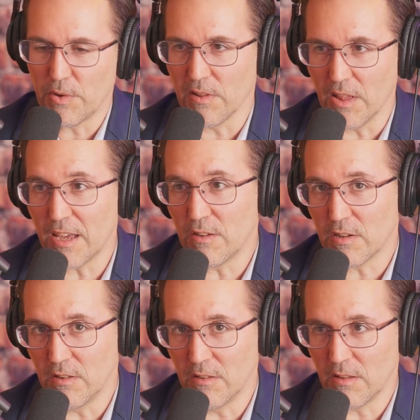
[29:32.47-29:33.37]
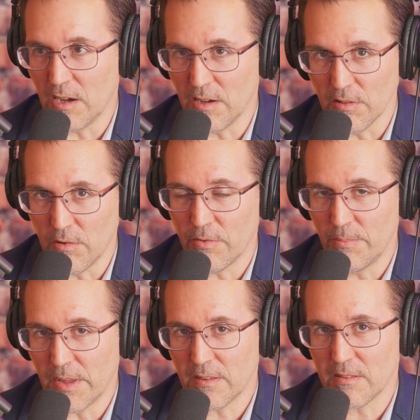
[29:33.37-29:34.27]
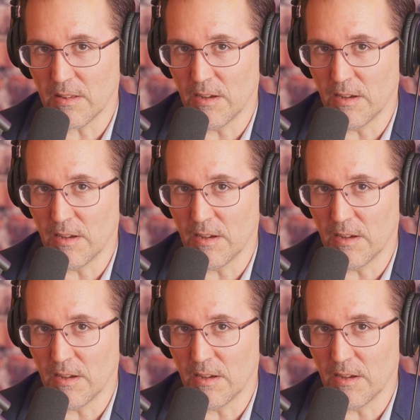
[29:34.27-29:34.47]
a lot you can learn from this.